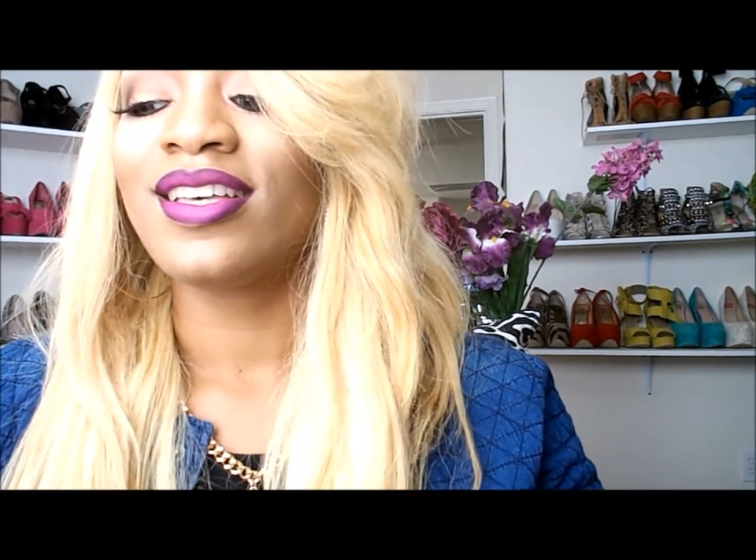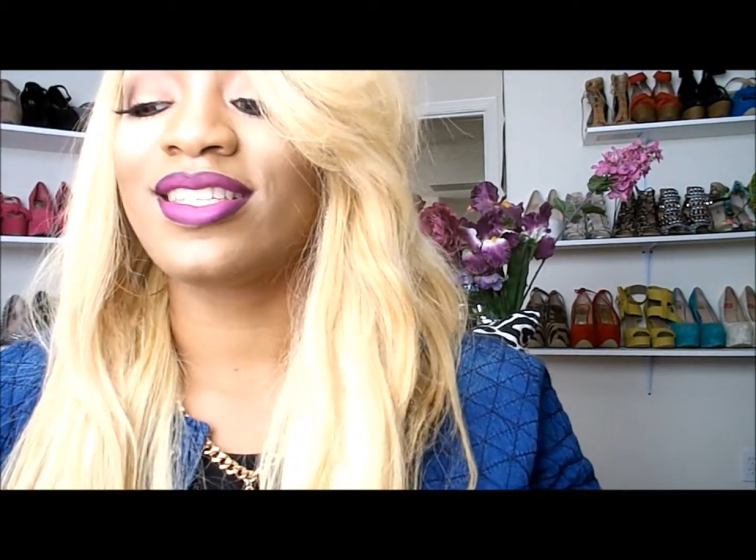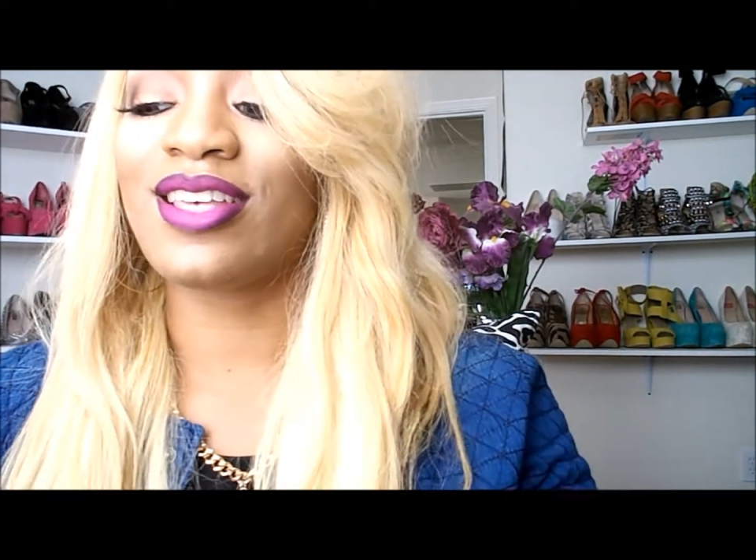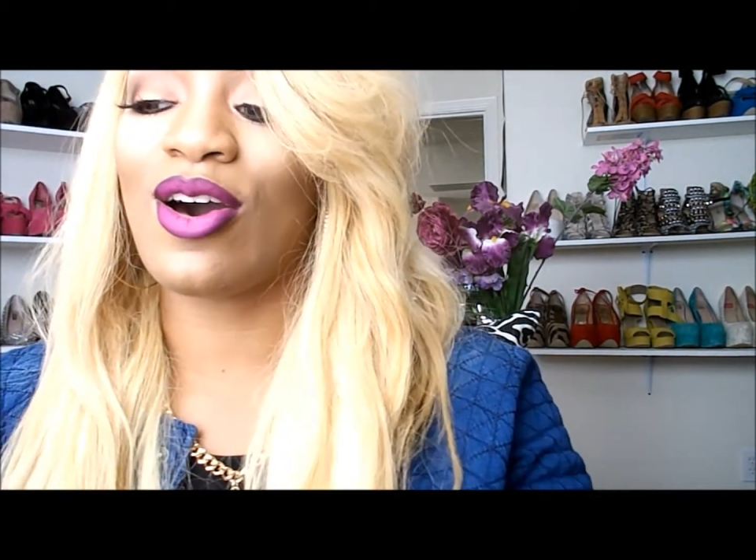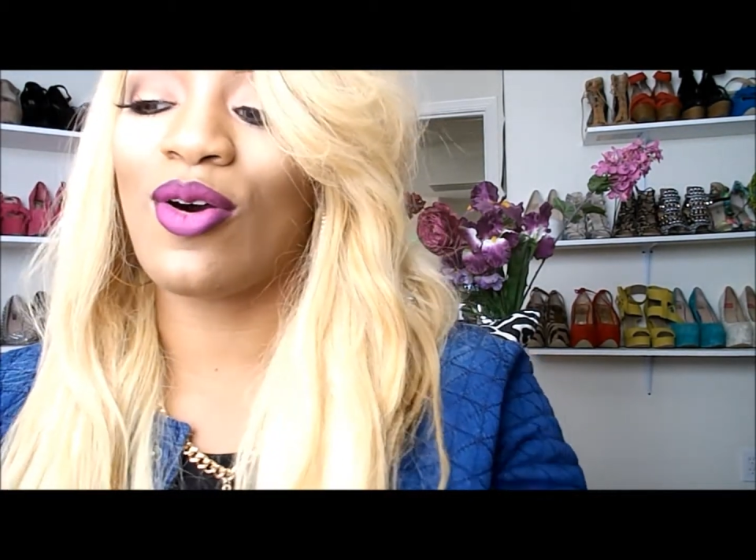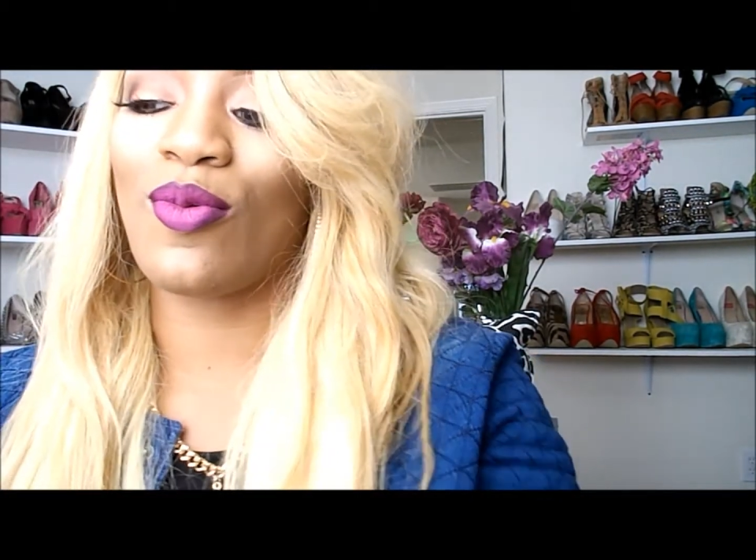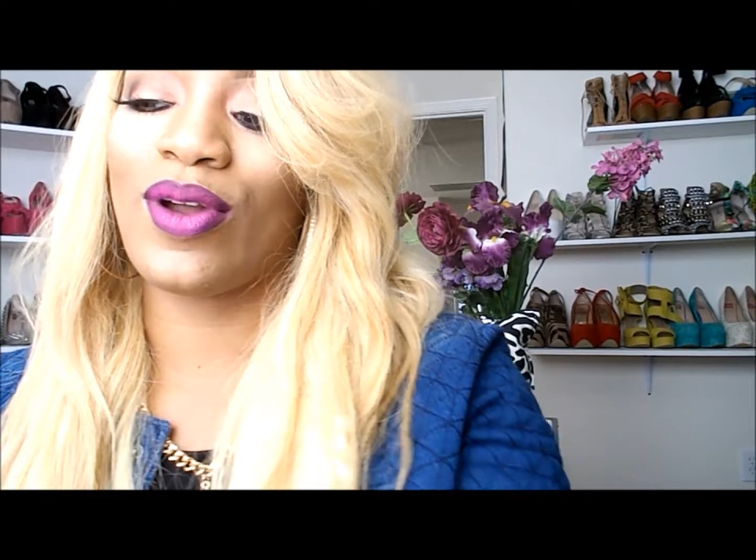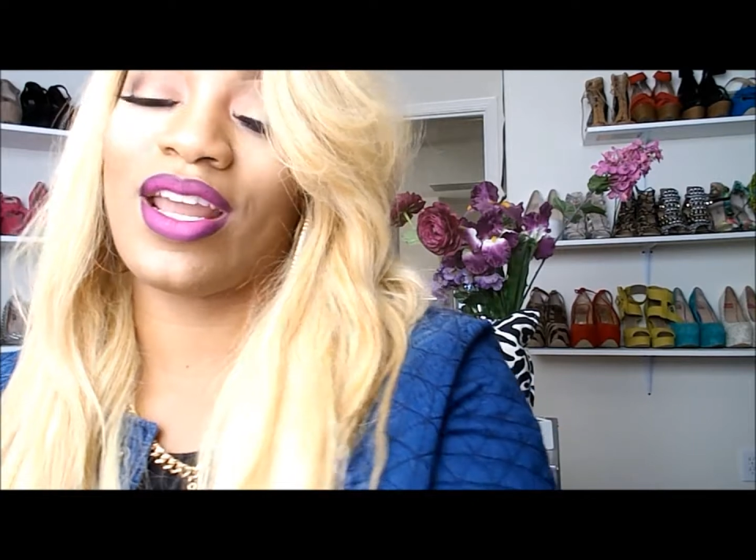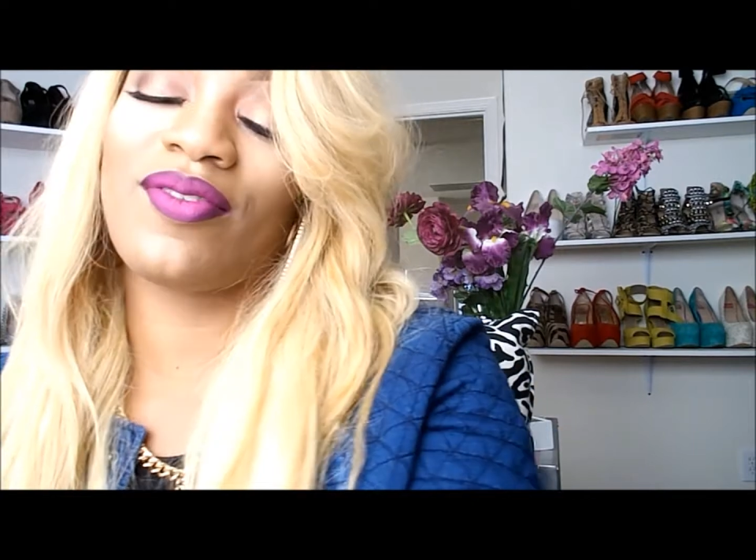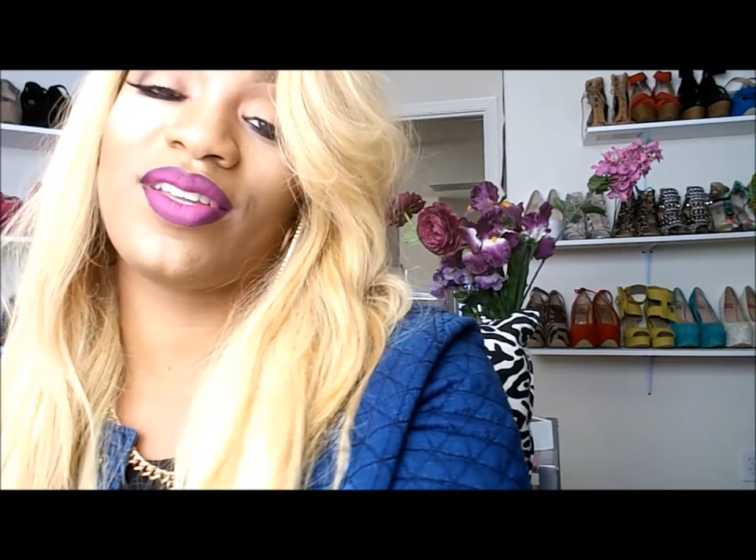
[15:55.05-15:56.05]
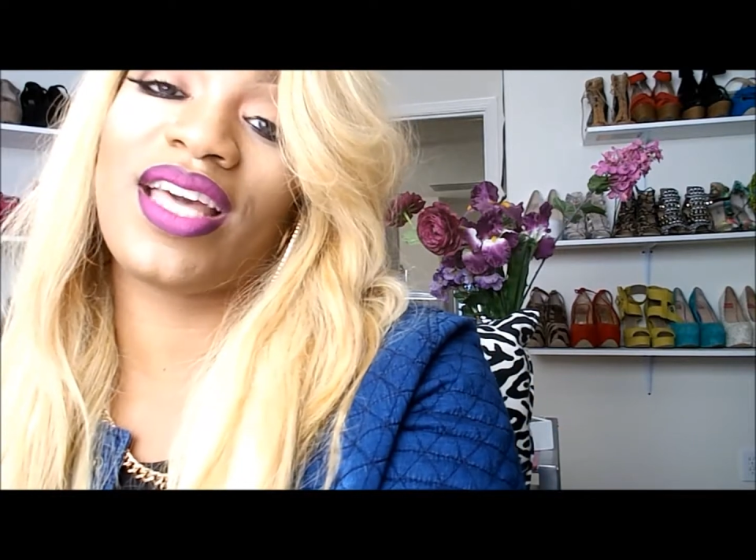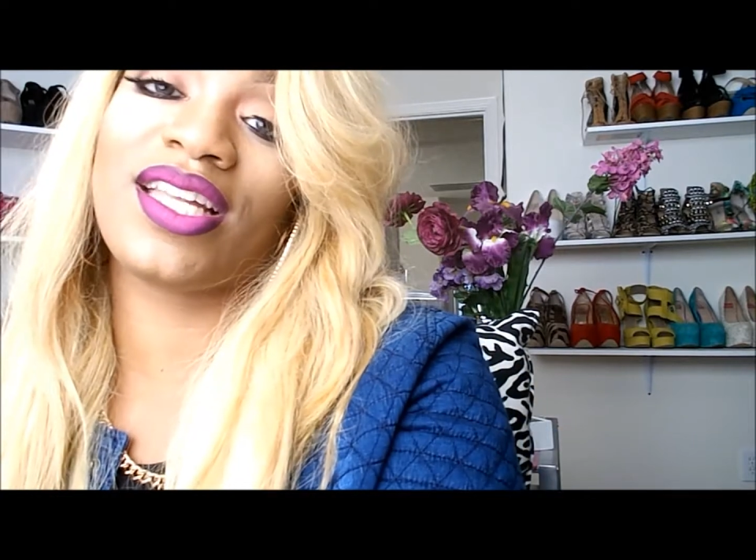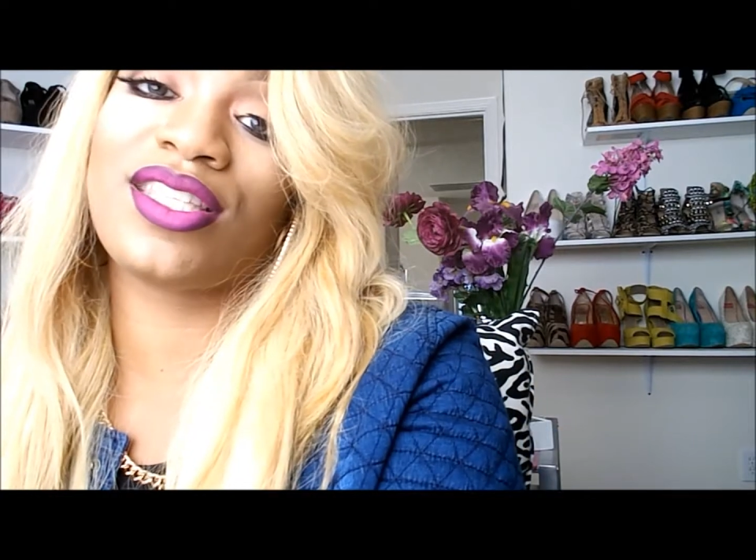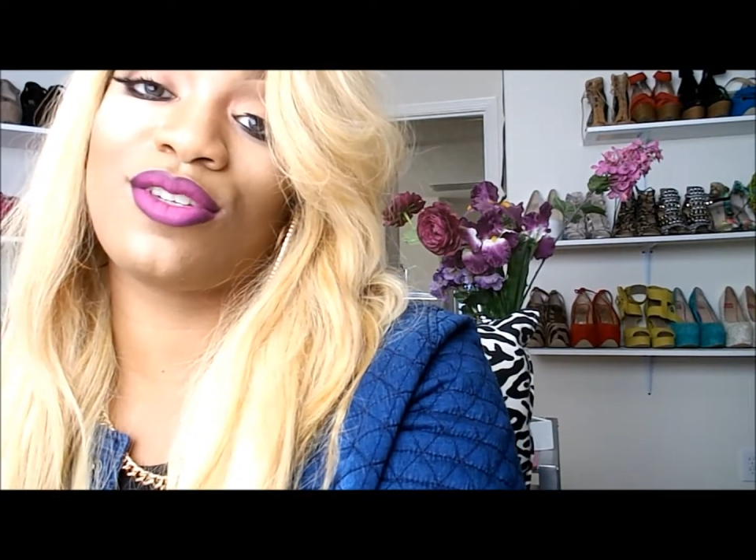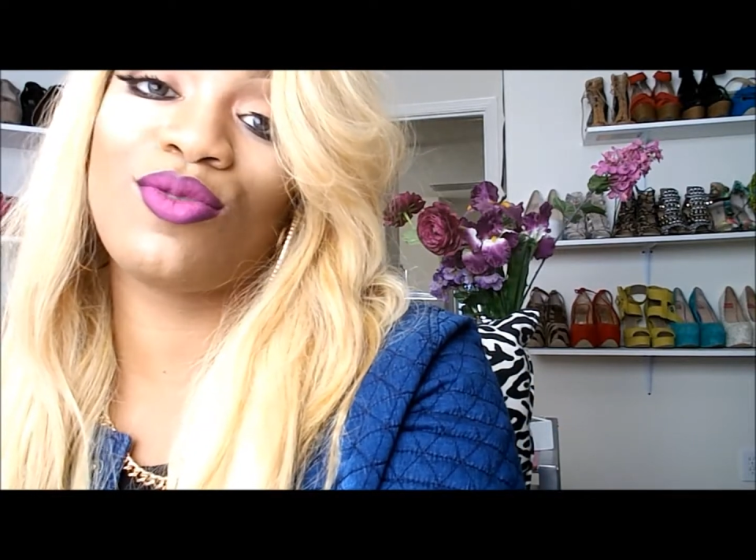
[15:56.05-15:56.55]
So whenever
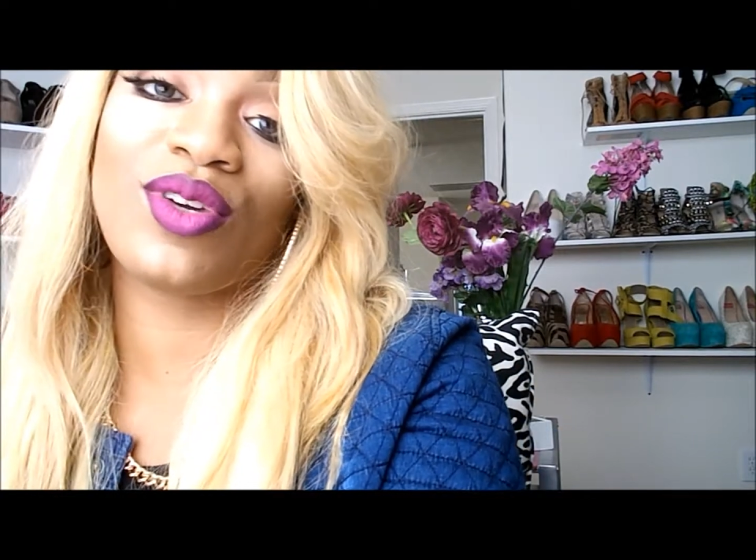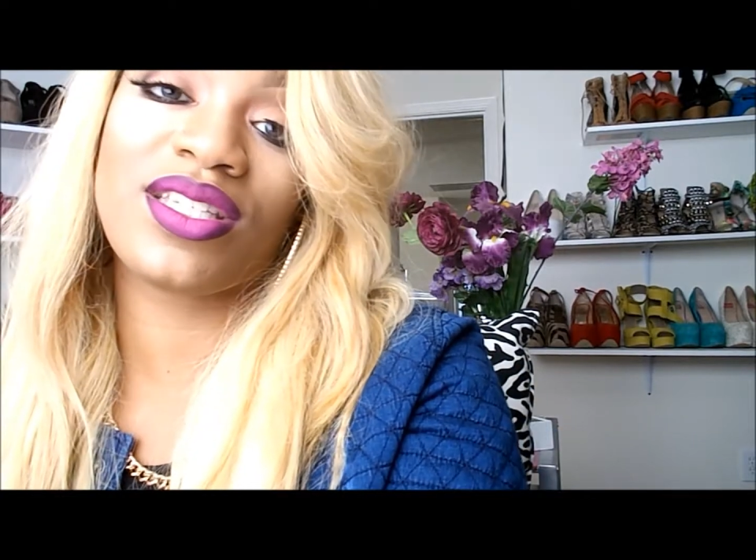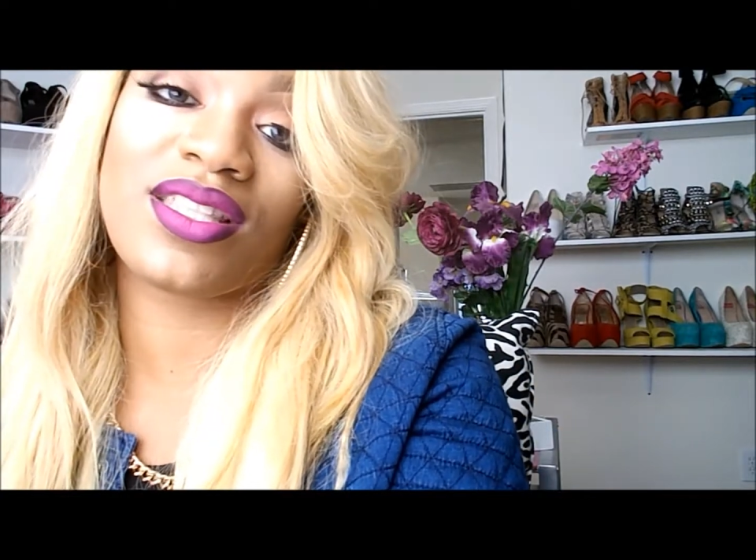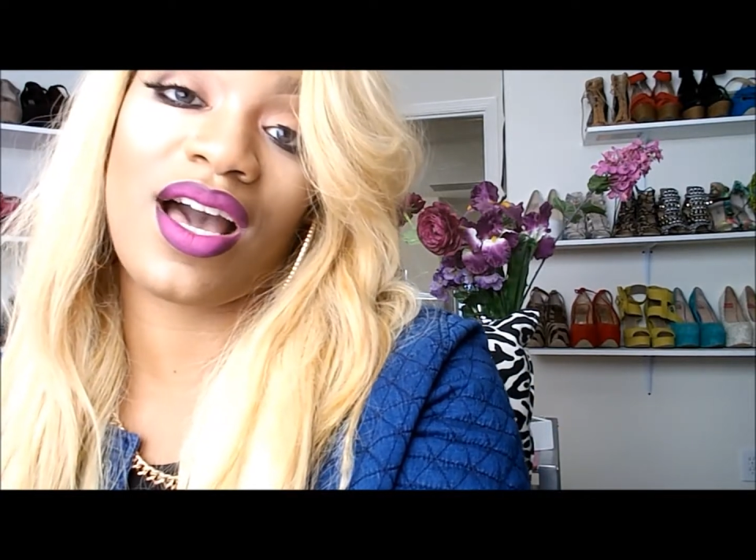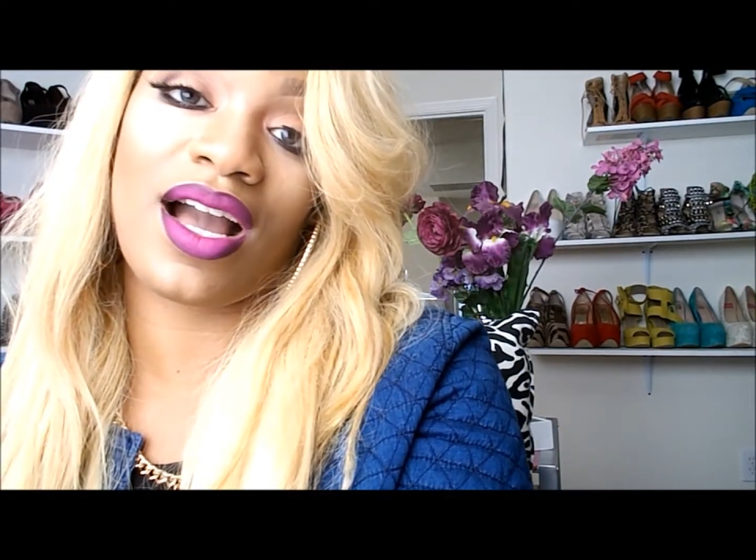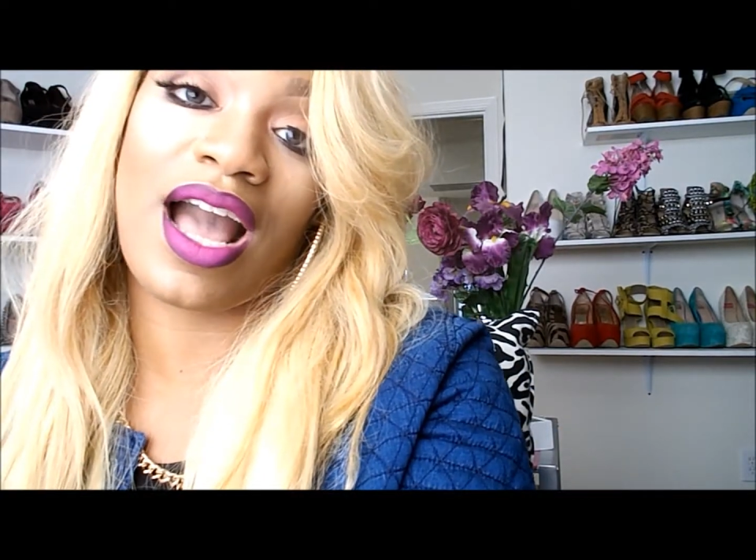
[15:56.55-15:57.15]
they do restock,